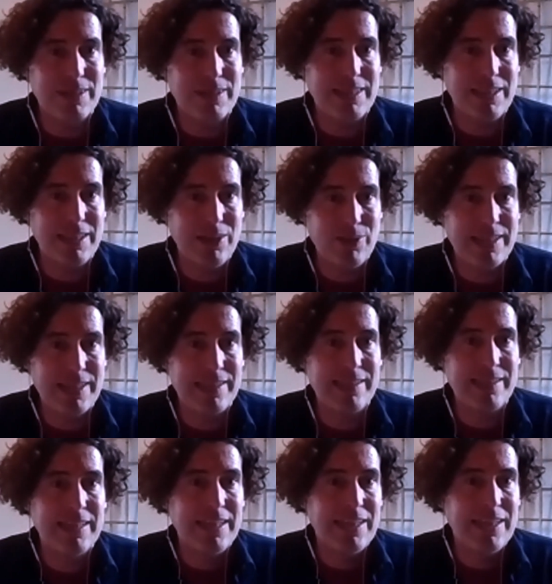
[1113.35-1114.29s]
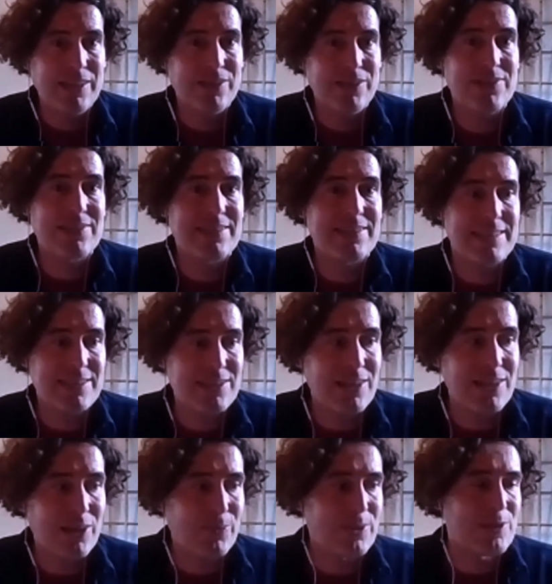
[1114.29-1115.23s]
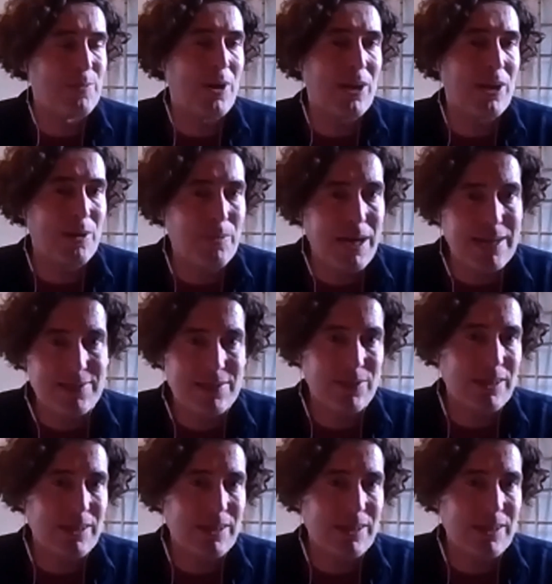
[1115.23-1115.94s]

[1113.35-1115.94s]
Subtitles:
where you can just start with small amounts.